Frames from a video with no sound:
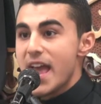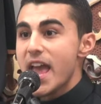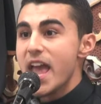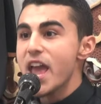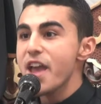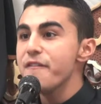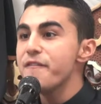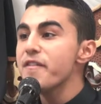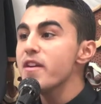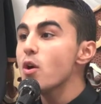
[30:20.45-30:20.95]

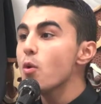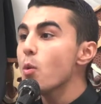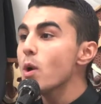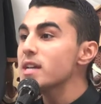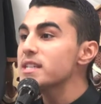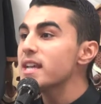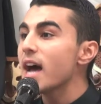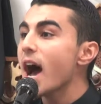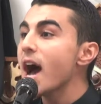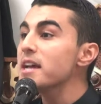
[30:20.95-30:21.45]
If it
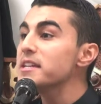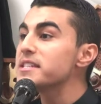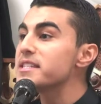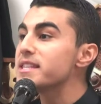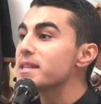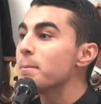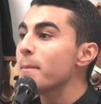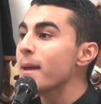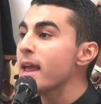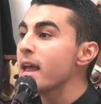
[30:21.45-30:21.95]
was us,
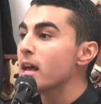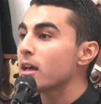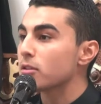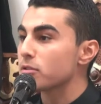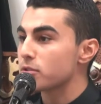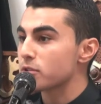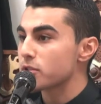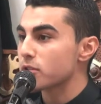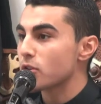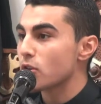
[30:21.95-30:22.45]
the
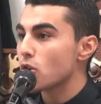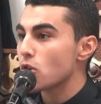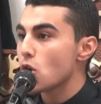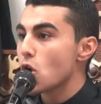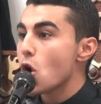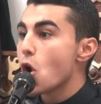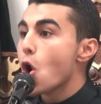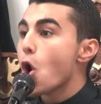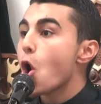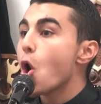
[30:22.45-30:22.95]
males,
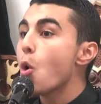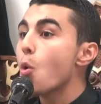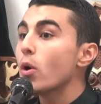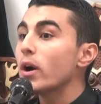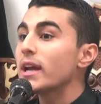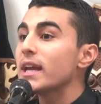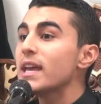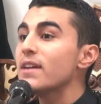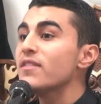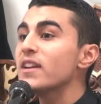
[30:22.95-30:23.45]
who
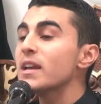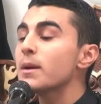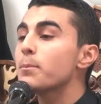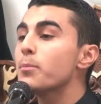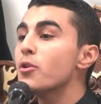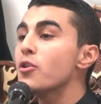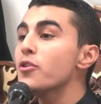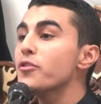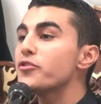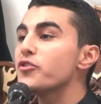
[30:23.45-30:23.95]
were giving
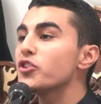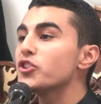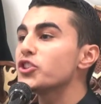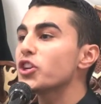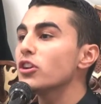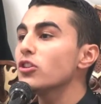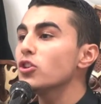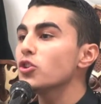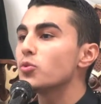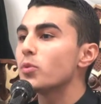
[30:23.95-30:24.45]
birth to
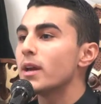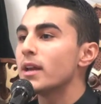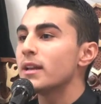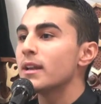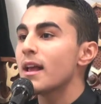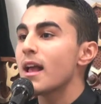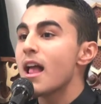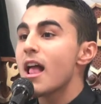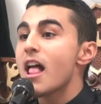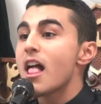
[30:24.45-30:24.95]

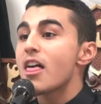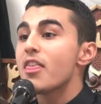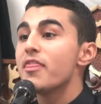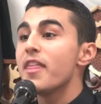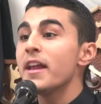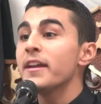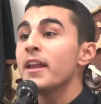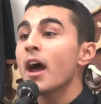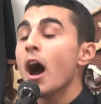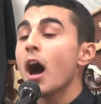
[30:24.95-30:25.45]
children,
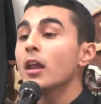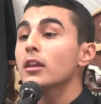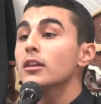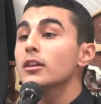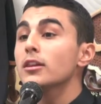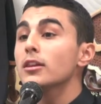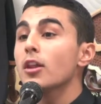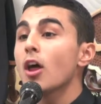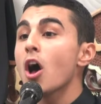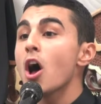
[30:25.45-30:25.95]
then
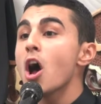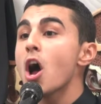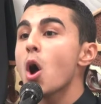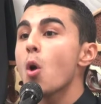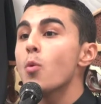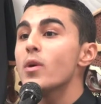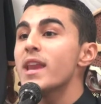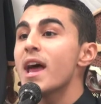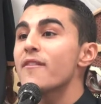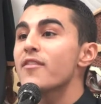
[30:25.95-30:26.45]

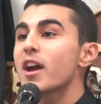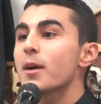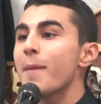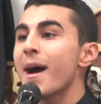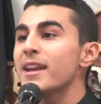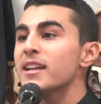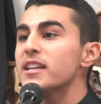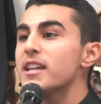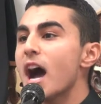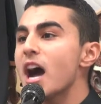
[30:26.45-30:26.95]
Allah would have
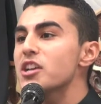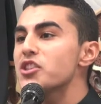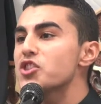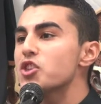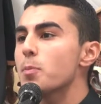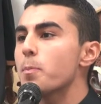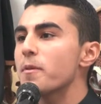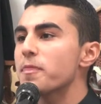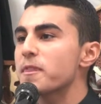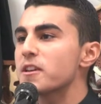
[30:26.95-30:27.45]
commanded us
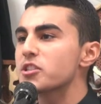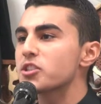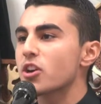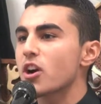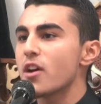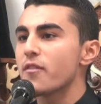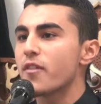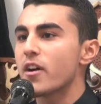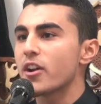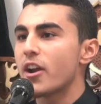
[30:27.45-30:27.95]
to put this
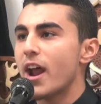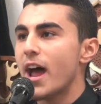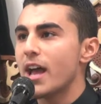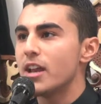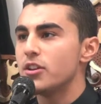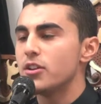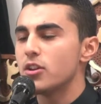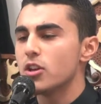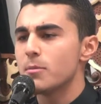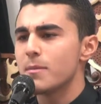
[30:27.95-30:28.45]
scarf on our
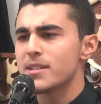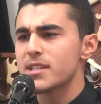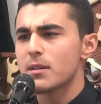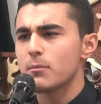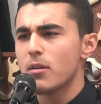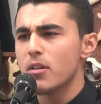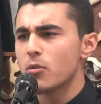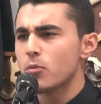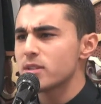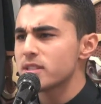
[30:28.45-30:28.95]
head. You may say,
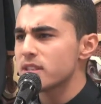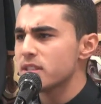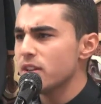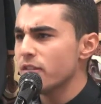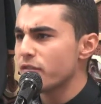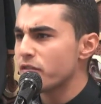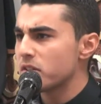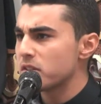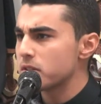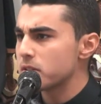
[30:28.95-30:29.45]
brother, what's the
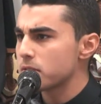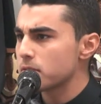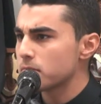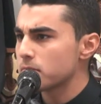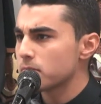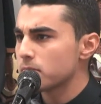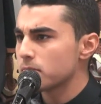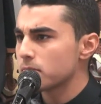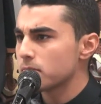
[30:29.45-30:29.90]
difference?